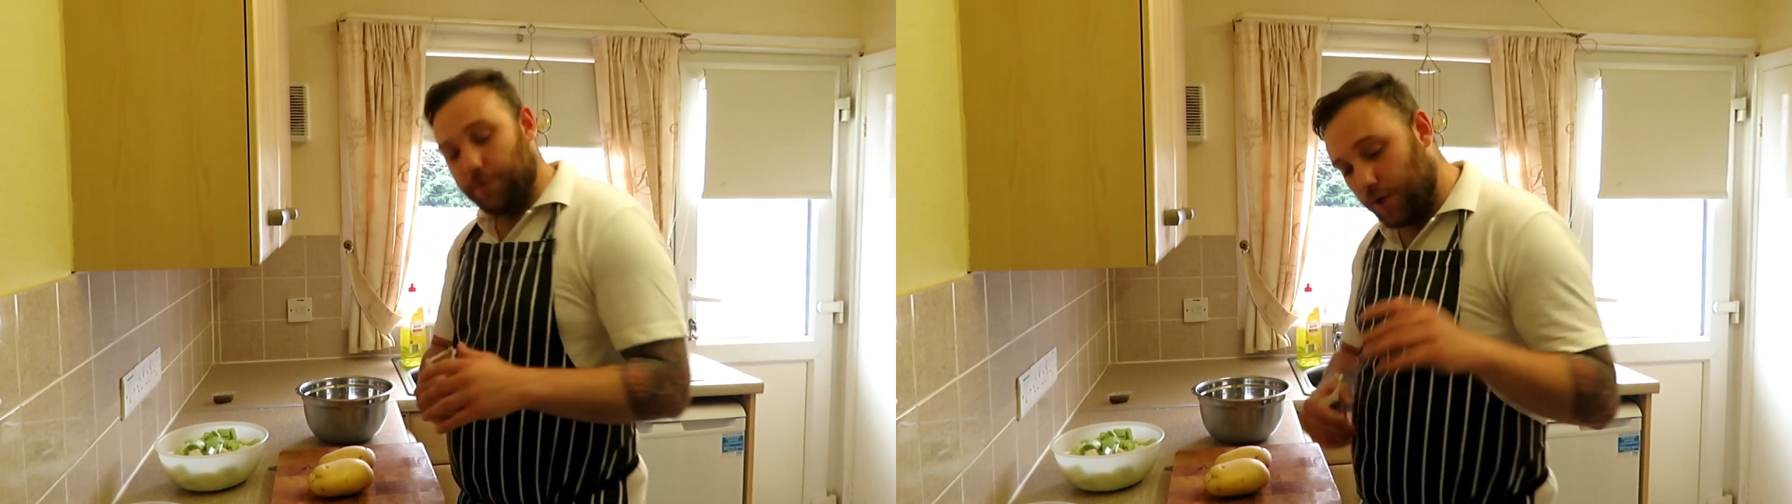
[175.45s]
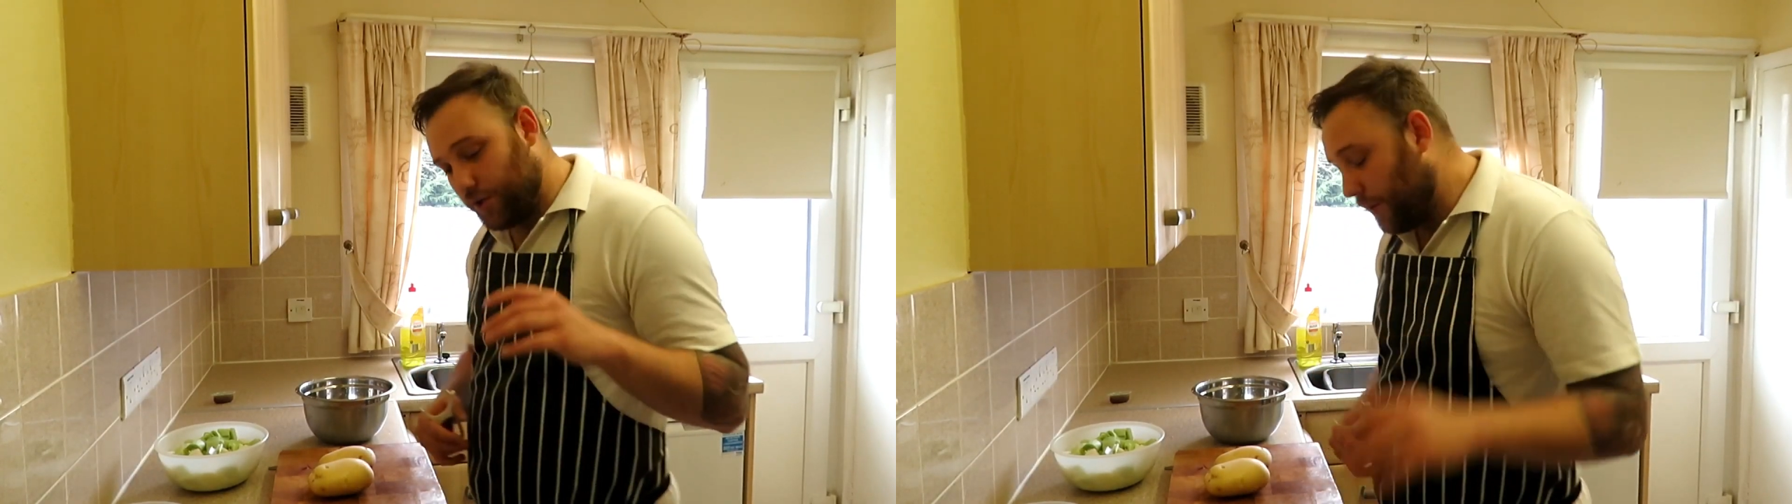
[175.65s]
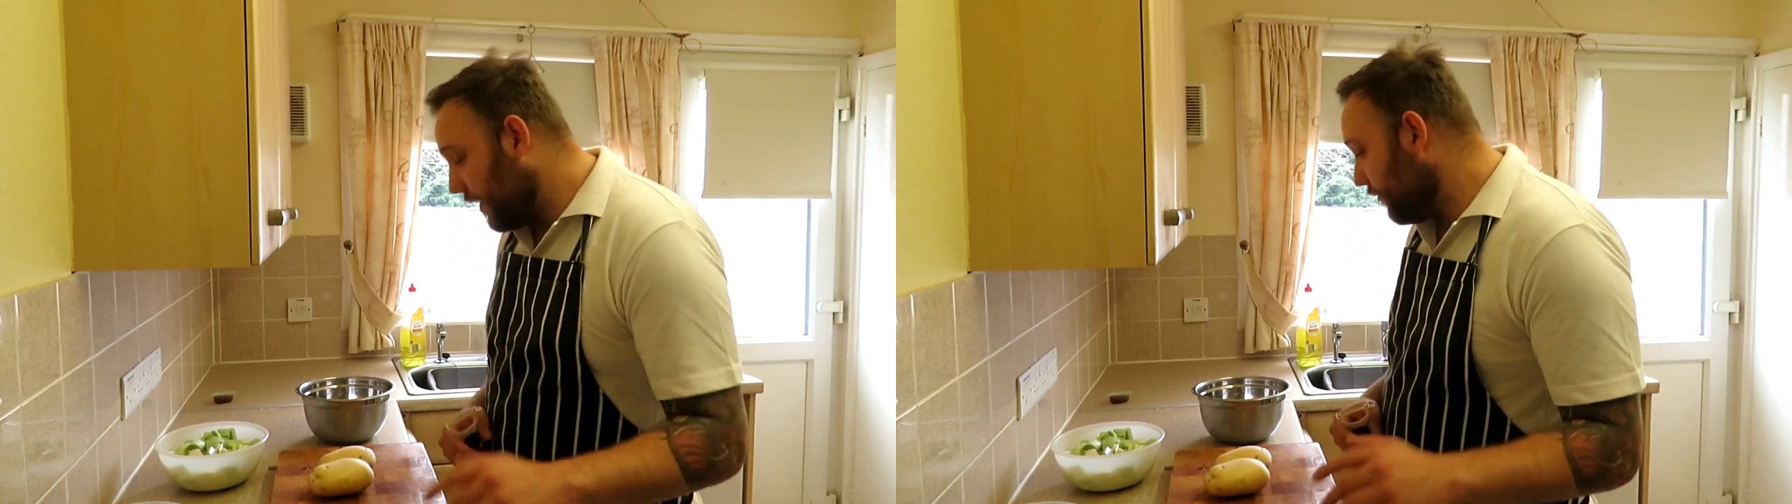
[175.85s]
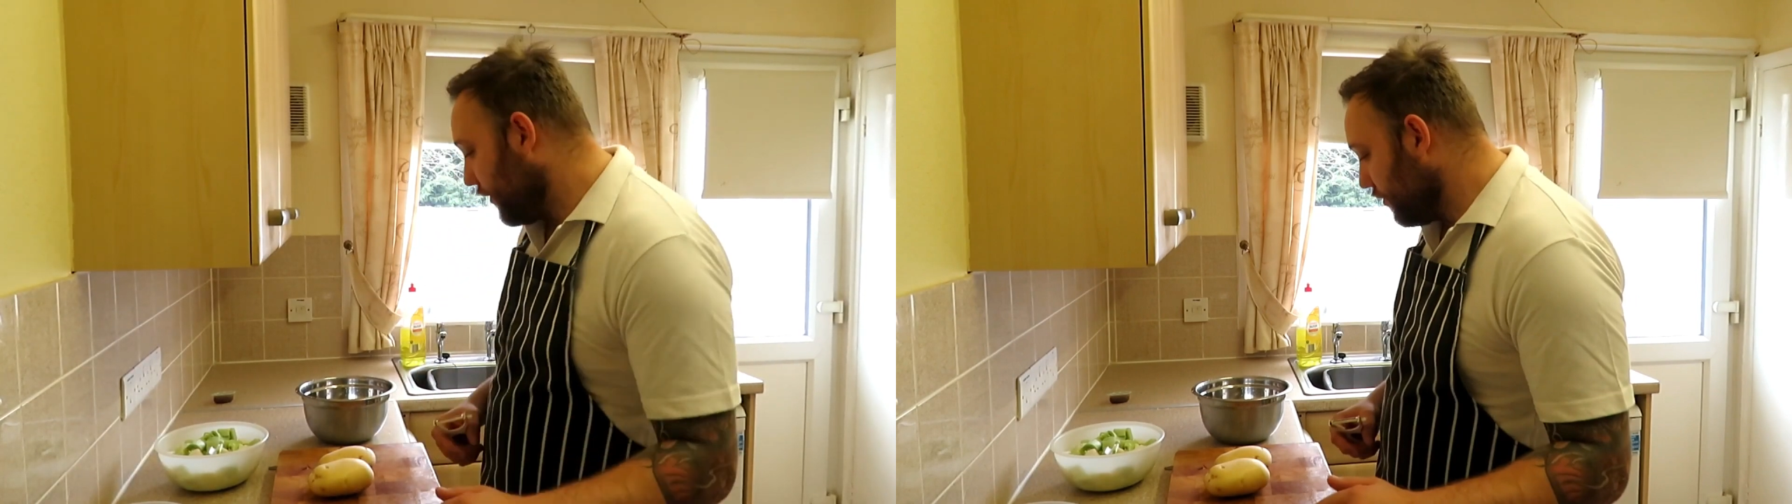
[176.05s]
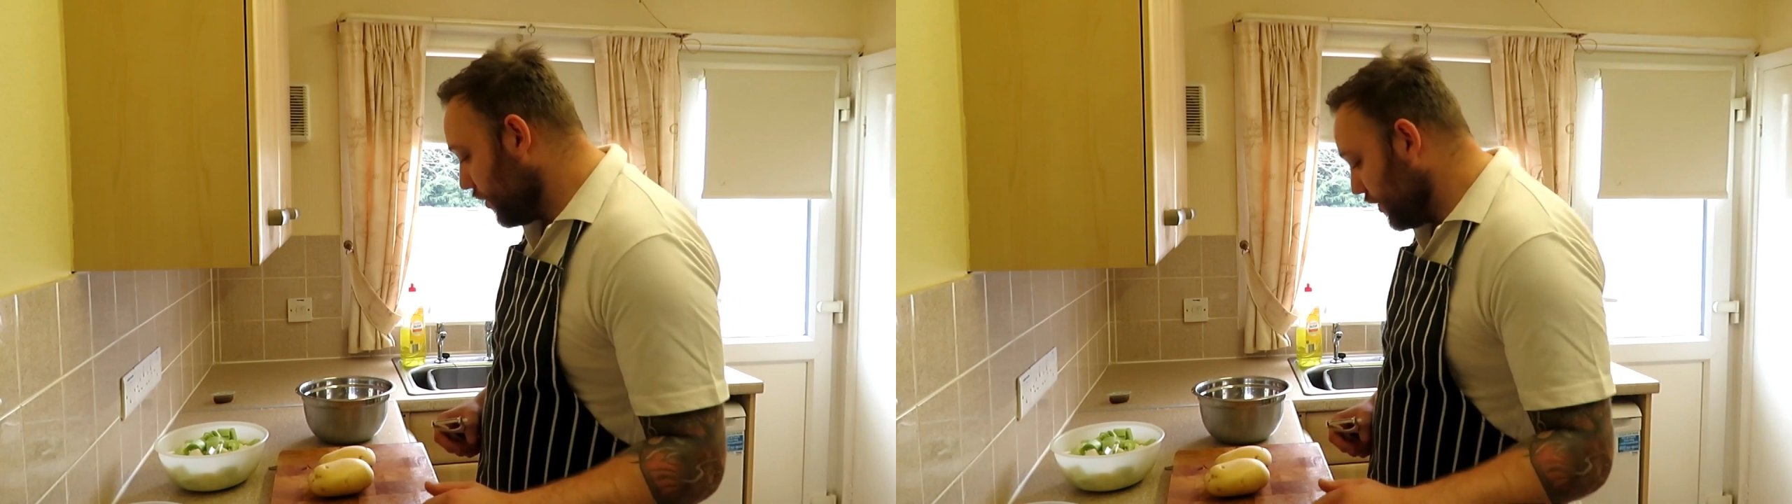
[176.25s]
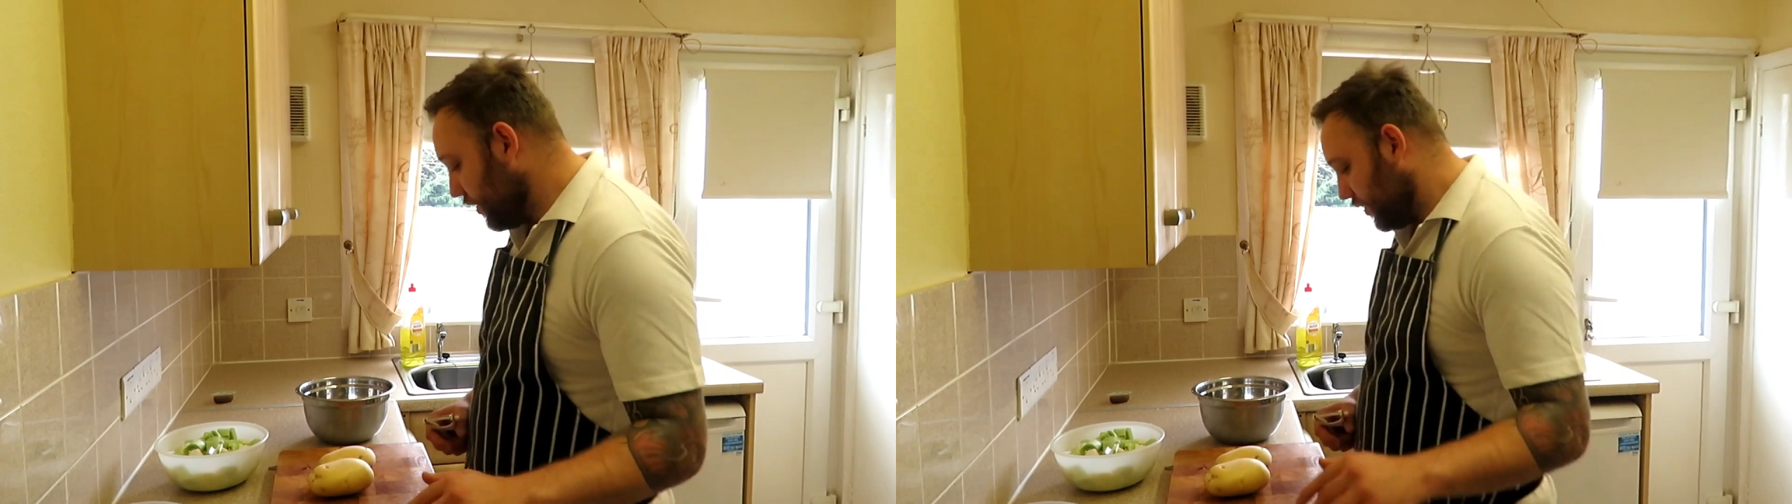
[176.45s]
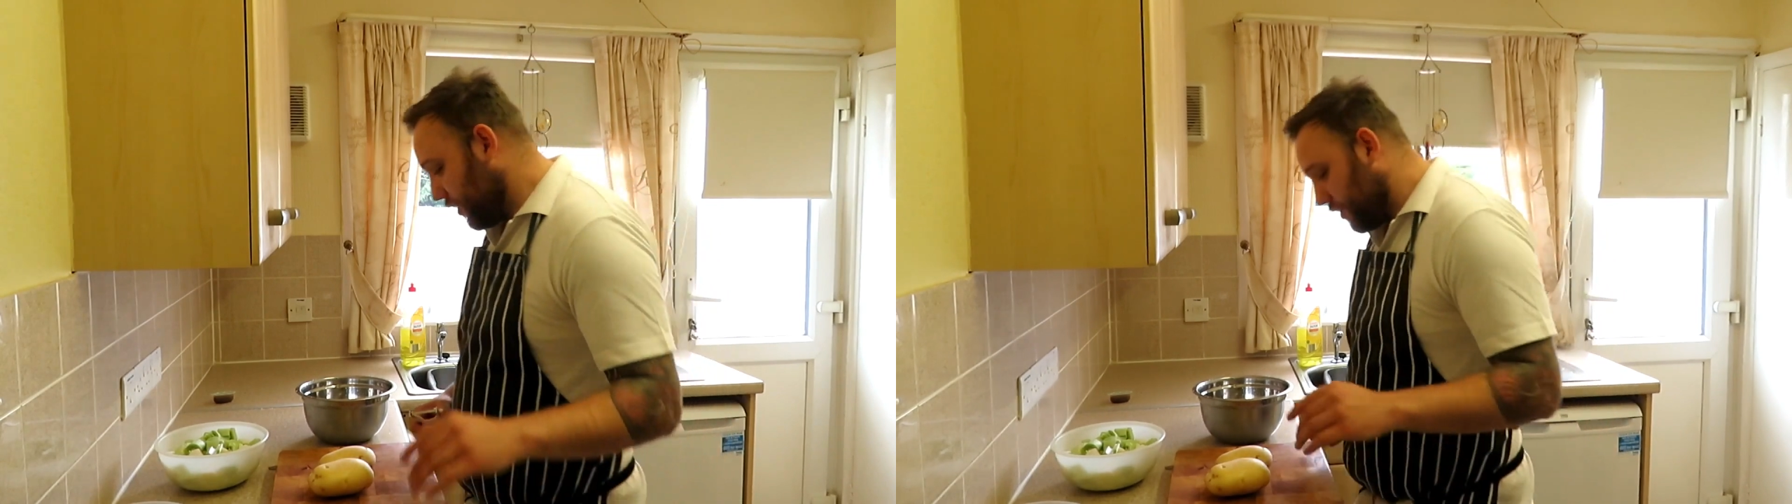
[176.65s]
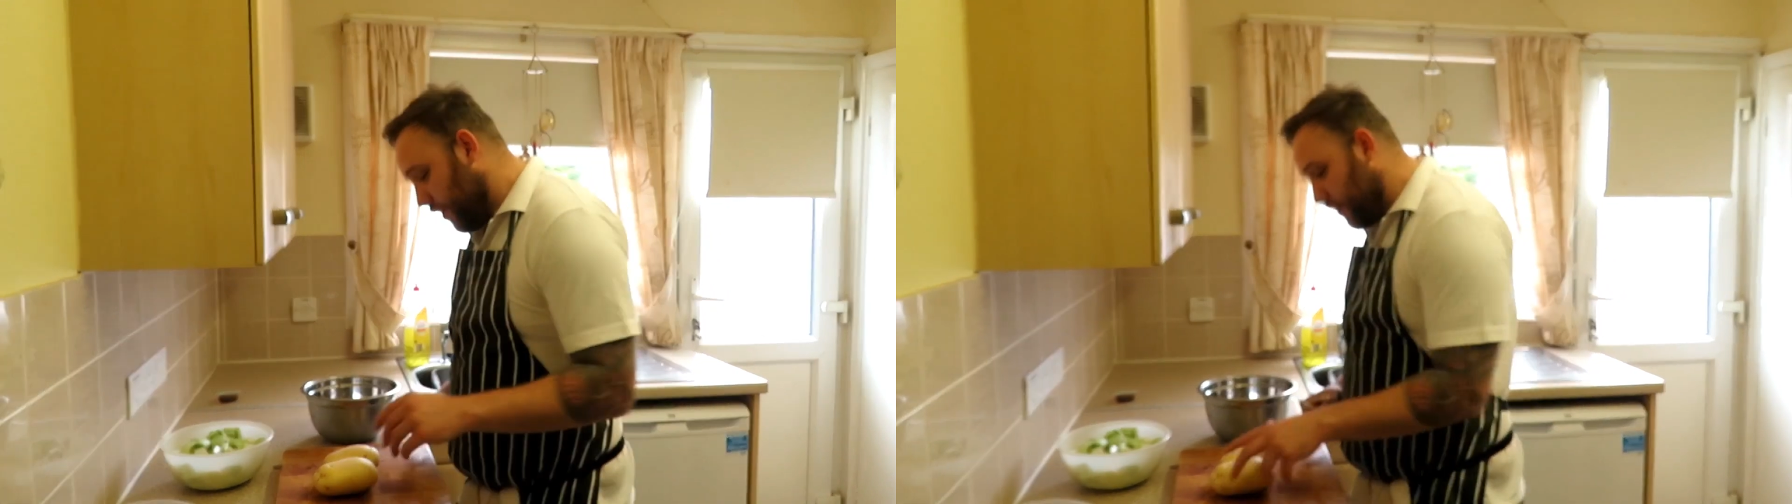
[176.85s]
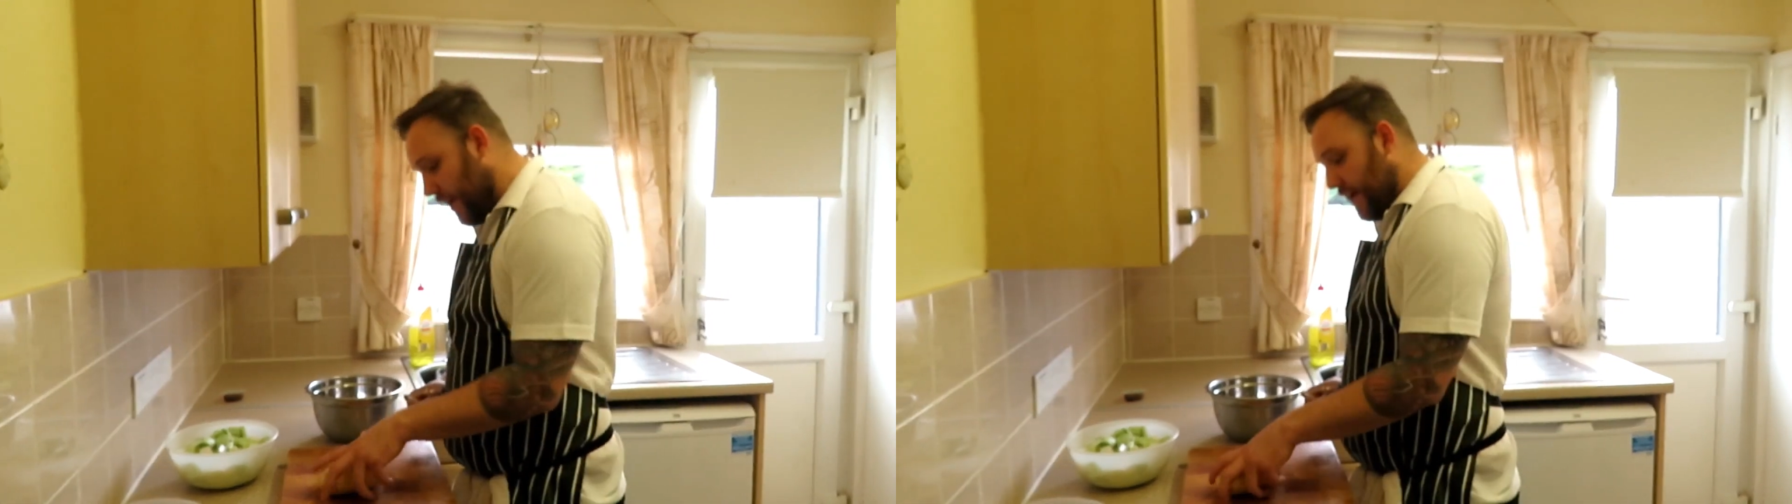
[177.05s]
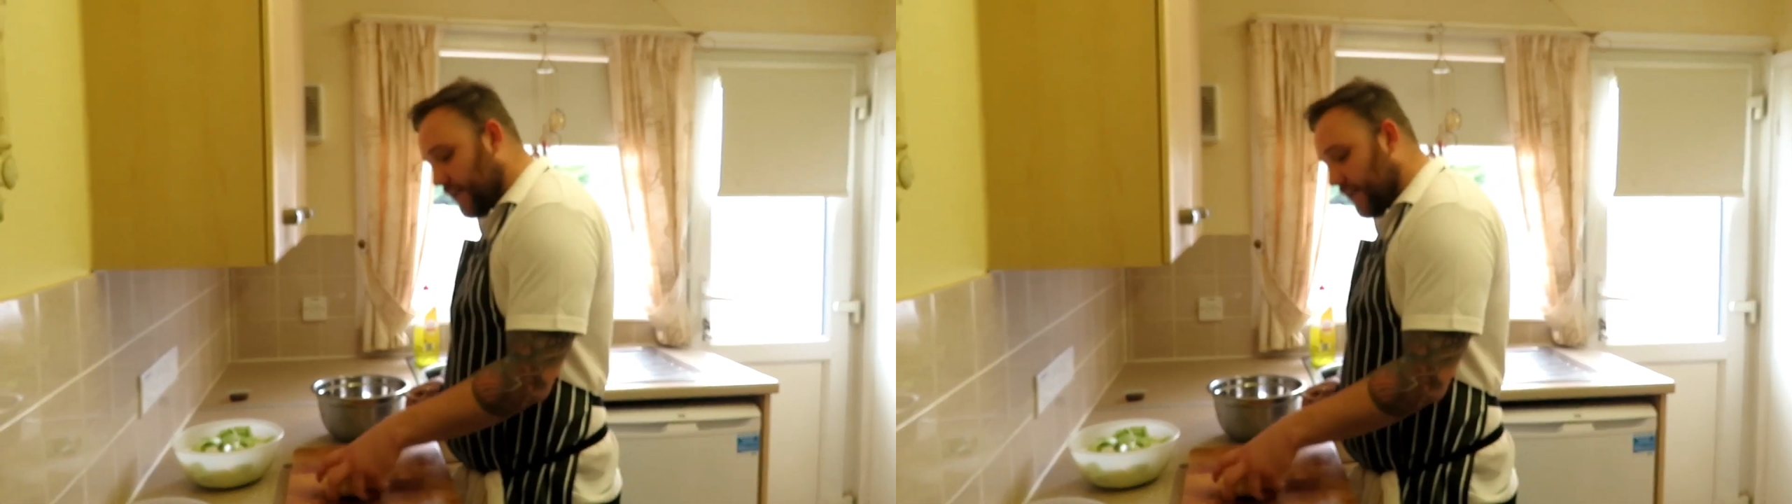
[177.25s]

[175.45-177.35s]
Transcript: while you're waiting for your onions to cook